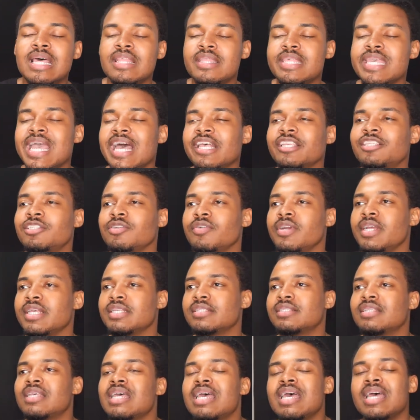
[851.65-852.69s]
The answer
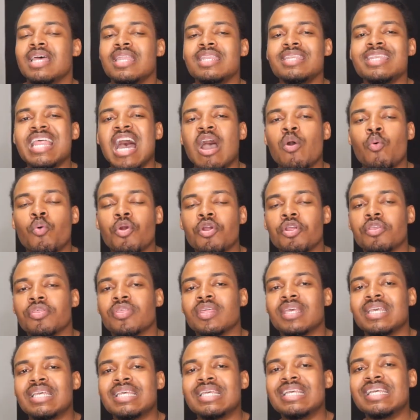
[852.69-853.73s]
is net worth
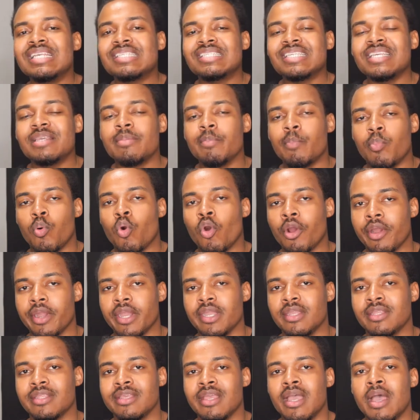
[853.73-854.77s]
is
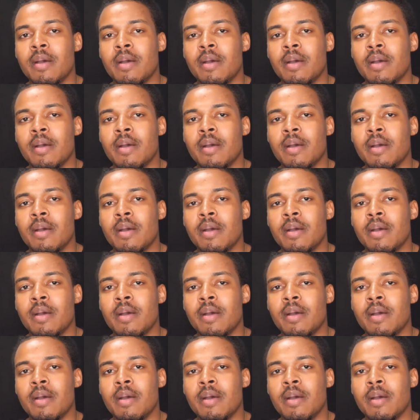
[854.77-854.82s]
important,